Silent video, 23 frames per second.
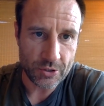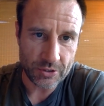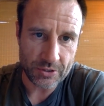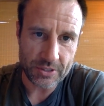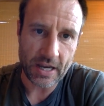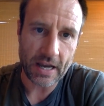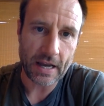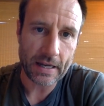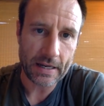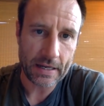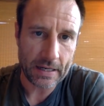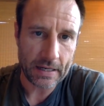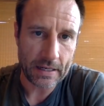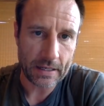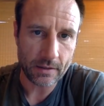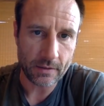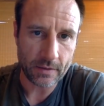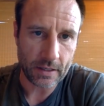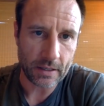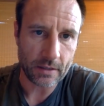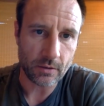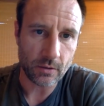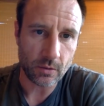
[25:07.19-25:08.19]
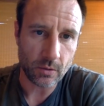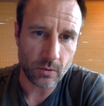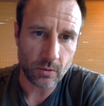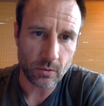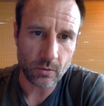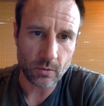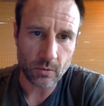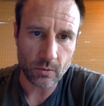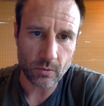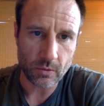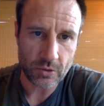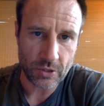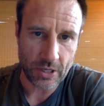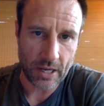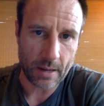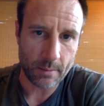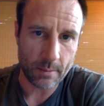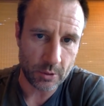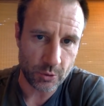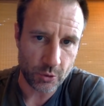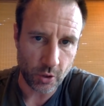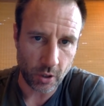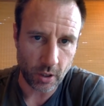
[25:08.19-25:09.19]
the Diane that
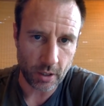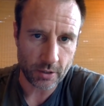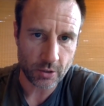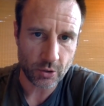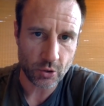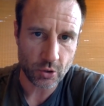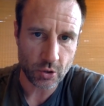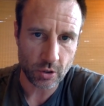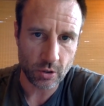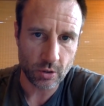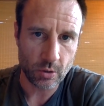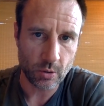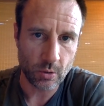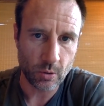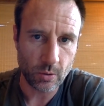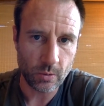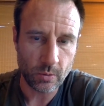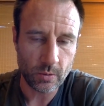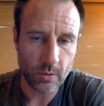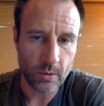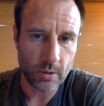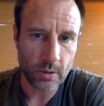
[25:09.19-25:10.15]
Simon talks to?